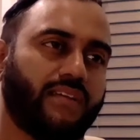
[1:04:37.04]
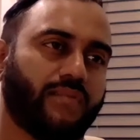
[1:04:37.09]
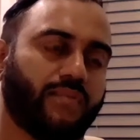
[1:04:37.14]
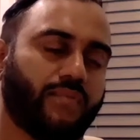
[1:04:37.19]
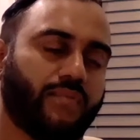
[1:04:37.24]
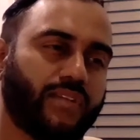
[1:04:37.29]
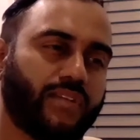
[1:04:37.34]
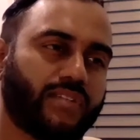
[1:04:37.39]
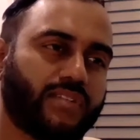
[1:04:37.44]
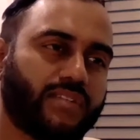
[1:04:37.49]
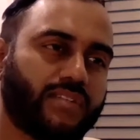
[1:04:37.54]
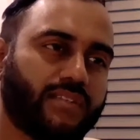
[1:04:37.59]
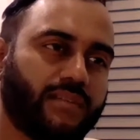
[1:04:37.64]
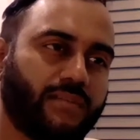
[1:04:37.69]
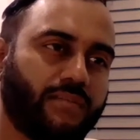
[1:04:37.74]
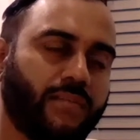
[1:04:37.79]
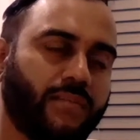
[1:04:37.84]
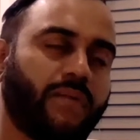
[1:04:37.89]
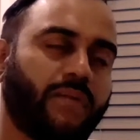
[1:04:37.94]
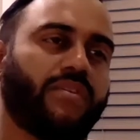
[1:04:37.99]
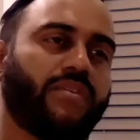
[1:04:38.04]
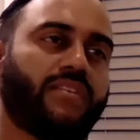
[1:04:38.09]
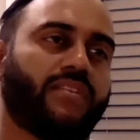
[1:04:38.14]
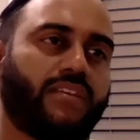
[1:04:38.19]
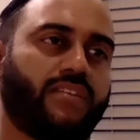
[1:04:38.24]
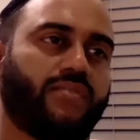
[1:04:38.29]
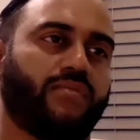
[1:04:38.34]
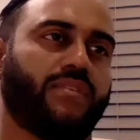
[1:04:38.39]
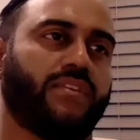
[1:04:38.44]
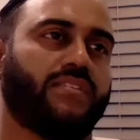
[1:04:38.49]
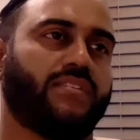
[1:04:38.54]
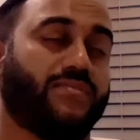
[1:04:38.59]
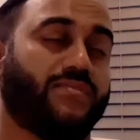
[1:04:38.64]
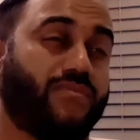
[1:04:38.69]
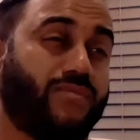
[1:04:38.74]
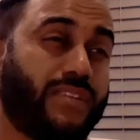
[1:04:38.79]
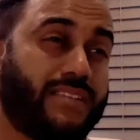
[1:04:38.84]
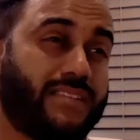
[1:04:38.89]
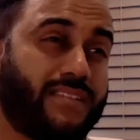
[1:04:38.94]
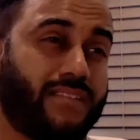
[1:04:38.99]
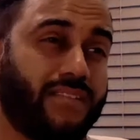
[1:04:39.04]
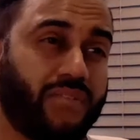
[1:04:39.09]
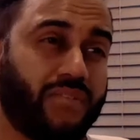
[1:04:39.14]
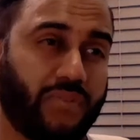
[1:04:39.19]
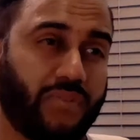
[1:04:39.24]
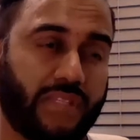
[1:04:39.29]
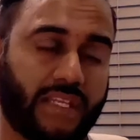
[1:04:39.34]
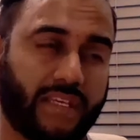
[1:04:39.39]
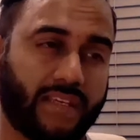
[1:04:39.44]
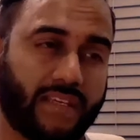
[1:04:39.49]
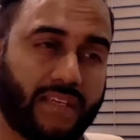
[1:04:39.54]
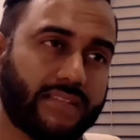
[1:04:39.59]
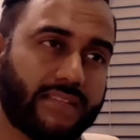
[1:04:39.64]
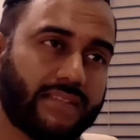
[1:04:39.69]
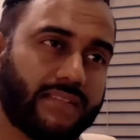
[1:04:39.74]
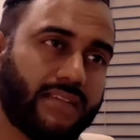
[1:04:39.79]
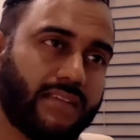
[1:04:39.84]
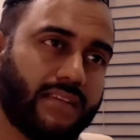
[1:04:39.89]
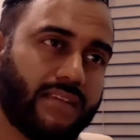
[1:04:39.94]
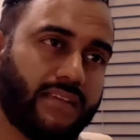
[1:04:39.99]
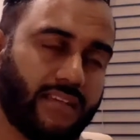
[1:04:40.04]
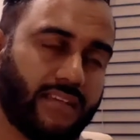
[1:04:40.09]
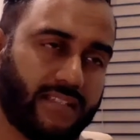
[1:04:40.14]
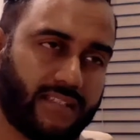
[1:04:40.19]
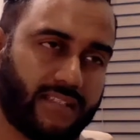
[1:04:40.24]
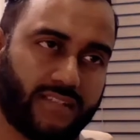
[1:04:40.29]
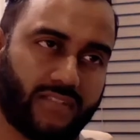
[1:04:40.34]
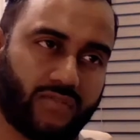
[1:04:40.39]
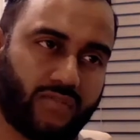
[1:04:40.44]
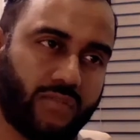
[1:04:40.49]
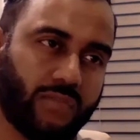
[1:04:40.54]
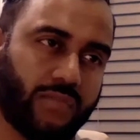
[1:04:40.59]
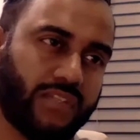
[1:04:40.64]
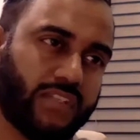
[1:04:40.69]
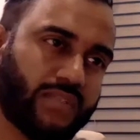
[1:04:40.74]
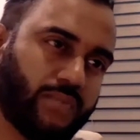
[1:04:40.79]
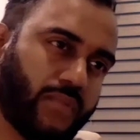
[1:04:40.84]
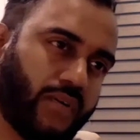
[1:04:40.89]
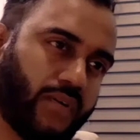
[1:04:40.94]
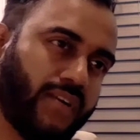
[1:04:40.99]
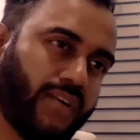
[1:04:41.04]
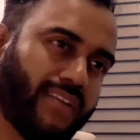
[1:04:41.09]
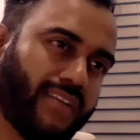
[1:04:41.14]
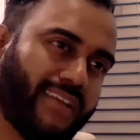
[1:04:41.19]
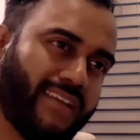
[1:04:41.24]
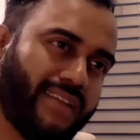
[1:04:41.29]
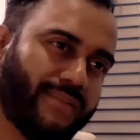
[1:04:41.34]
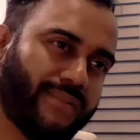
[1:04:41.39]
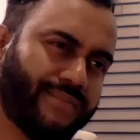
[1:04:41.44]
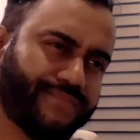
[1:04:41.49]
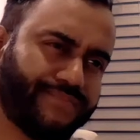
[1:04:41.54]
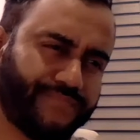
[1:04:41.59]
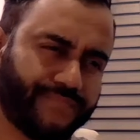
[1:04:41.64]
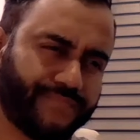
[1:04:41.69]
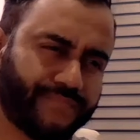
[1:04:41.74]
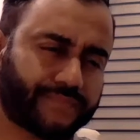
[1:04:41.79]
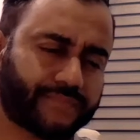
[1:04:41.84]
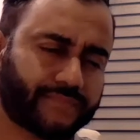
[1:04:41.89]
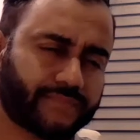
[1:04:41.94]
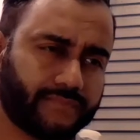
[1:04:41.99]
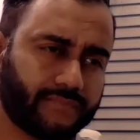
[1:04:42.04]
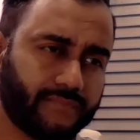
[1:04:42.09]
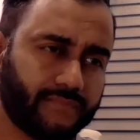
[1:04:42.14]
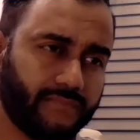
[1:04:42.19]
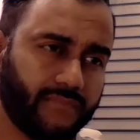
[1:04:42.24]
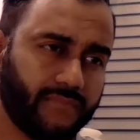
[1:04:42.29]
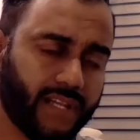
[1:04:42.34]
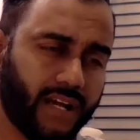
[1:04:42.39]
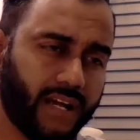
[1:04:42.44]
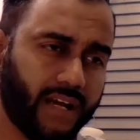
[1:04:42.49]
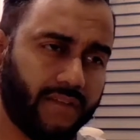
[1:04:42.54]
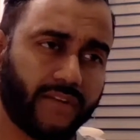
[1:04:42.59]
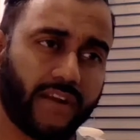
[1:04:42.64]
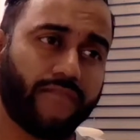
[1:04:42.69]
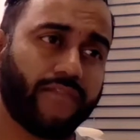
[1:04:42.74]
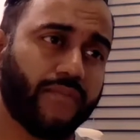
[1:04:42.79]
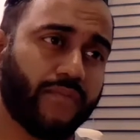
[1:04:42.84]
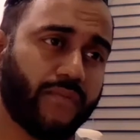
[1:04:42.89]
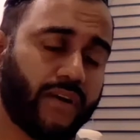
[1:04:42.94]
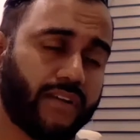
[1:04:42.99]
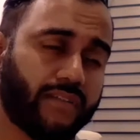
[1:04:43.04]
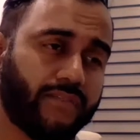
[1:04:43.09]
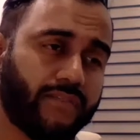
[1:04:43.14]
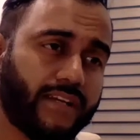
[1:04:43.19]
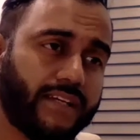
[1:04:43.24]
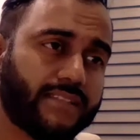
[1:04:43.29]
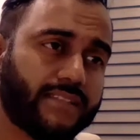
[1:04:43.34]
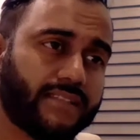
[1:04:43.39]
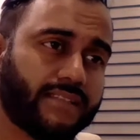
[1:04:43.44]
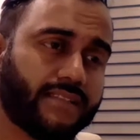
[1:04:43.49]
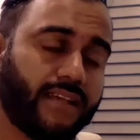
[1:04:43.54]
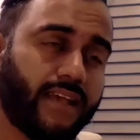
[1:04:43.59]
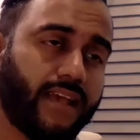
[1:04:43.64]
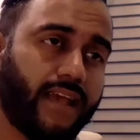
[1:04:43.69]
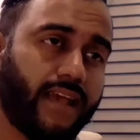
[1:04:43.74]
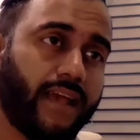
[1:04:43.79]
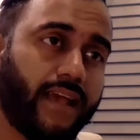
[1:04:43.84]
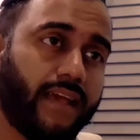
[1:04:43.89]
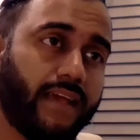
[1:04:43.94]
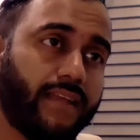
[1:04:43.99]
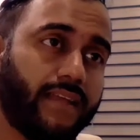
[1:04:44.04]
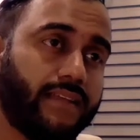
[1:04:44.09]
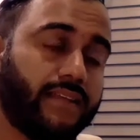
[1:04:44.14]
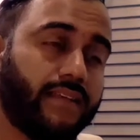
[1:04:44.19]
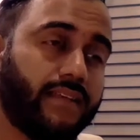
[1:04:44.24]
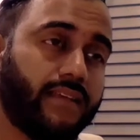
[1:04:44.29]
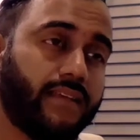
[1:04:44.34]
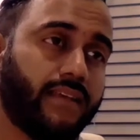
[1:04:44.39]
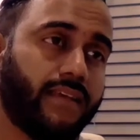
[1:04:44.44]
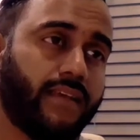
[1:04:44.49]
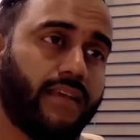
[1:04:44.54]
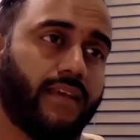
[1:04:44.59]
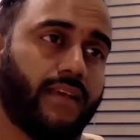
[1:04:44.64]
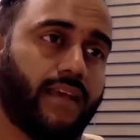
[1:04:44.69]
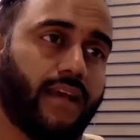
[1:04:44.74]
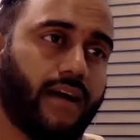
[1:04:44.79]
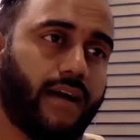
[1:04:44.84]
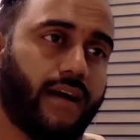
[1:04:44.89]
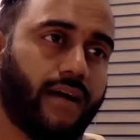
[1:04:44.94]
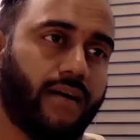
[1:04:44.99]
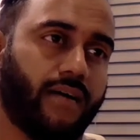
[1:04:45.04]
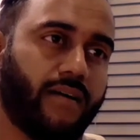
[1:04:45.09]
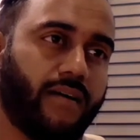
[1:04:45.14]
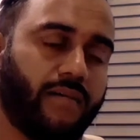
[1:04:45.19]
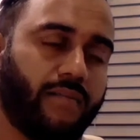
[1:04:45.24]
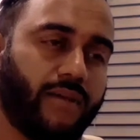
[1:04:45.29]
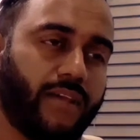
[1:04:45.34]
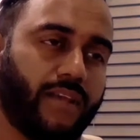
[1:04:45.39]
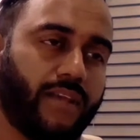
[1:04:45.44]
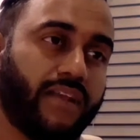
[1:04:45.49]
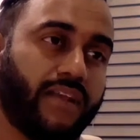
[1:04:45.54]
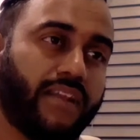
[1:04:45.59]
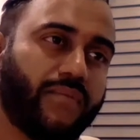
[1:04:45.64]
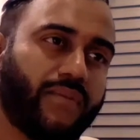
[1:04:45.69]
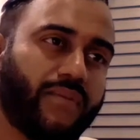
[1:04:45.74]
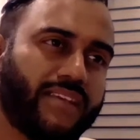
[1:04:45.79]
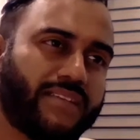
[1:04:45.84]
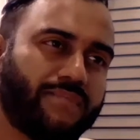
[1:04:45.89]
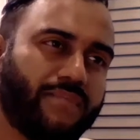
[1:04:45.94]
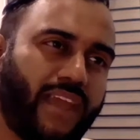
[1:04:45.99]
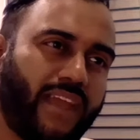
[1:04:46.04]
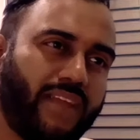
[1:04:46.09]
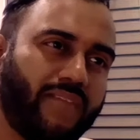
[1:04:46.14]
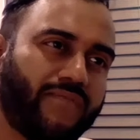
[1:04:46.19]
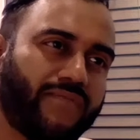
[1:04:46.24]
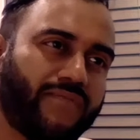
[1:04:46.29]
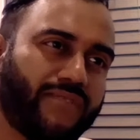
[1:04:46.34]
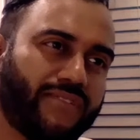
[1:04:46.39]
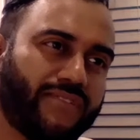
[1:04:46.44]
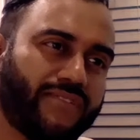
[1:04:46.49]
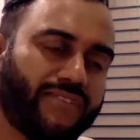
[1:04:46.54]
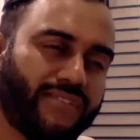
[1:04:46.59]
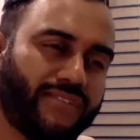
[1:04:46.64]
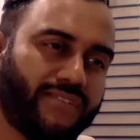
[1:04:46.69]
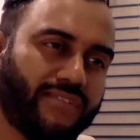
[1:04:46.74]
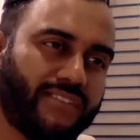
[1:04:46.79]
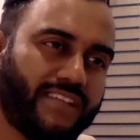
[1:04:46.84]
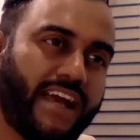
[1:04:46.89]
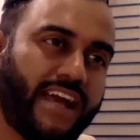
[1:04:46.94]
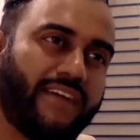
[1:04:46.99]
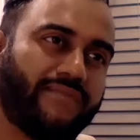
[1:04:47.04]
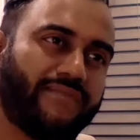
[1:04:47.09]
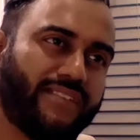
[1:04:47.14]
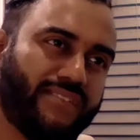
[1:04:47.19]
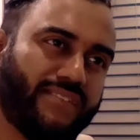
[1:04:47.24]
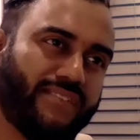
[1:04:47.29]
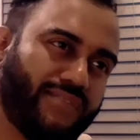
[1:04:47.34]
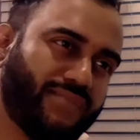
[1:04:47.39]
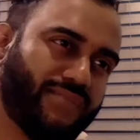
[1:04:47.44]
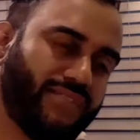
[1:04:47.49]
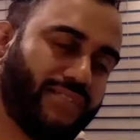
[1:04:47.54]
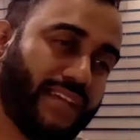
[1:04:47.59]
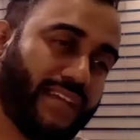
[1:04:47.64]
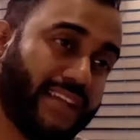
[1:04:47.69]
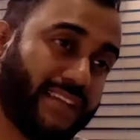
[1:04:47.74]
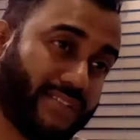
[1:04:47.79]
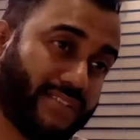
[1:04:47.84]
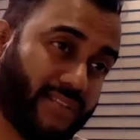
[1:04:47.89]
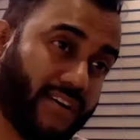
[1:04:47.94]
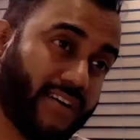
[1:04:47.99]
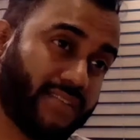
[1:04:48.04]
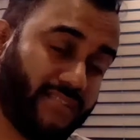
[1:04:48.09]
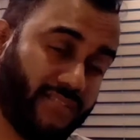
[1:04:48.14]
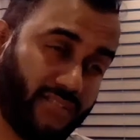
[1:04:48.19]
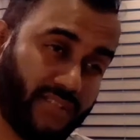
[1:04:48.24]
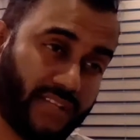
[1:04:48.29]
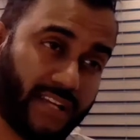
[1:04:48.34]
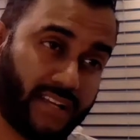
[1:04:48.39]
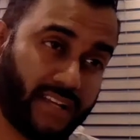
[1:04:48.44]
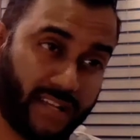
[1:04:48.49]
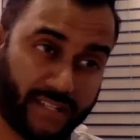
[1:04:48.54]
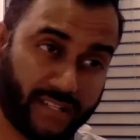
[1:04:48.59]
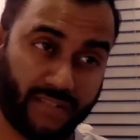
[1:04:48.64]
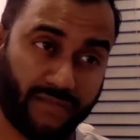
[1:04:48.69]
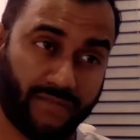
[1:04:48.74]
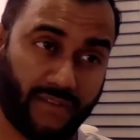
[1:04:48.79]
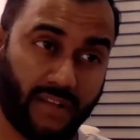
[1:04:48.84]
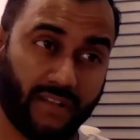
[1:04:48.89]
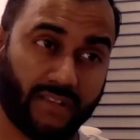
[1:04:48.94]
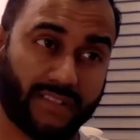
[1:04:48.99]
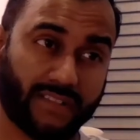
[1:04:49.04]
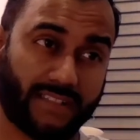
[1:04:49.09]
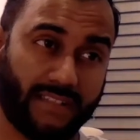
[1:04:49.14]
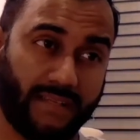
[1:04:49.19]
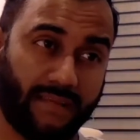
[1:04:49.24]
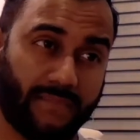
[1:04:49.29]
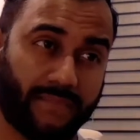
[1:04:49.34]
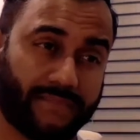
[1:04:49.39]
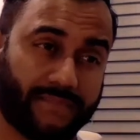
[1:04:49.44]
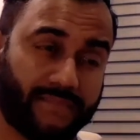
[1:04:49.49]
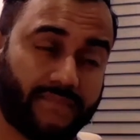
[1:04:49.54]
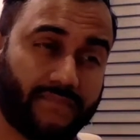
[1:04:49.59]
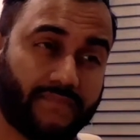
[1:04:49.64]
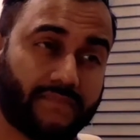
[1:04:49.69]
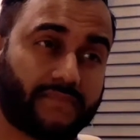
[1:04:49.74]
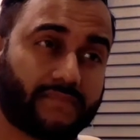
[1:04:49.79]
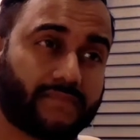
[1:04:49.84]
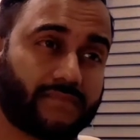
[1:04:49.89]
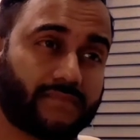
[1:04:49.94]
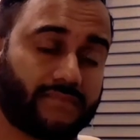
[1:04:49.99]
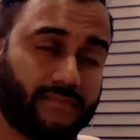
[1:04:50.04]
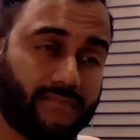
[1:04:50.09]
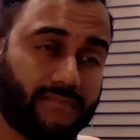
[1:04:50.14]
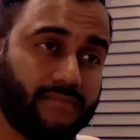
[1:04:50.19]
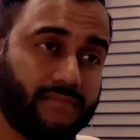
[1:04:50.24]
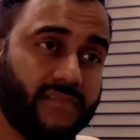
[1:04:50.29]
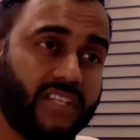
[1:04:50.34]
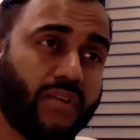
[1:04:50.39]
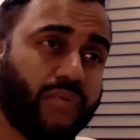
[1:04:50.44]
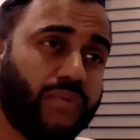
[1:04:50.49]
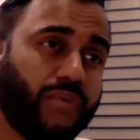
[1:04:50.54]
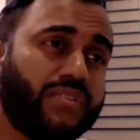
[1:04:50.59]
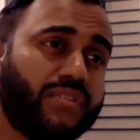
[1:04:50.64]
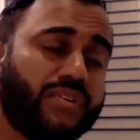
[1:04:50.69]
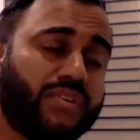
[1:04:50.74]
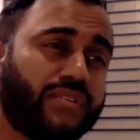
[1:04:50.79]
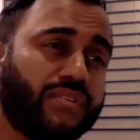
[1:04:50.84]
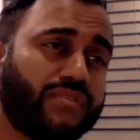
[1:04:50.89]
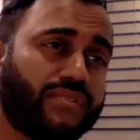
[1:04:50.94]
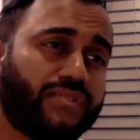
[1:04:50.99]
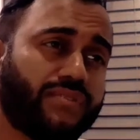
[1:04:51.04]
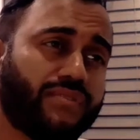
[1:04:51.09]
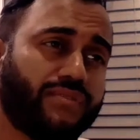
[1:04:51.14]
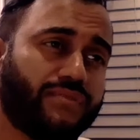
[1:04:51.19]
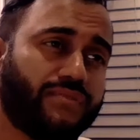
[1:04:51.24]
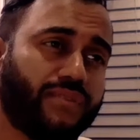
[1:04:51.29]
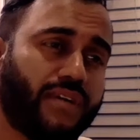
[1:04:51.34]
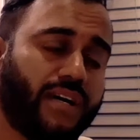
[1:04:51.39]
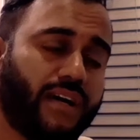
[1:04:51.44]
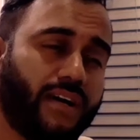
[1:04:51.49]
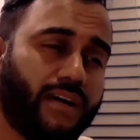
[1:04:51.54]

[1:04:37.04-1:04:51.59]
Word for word: which is the memory that you need to reason new things, is extremely small. And for every one of us, and in many ways painful to have to use. You get exhausted, you actually fall asleep. You know, when you go to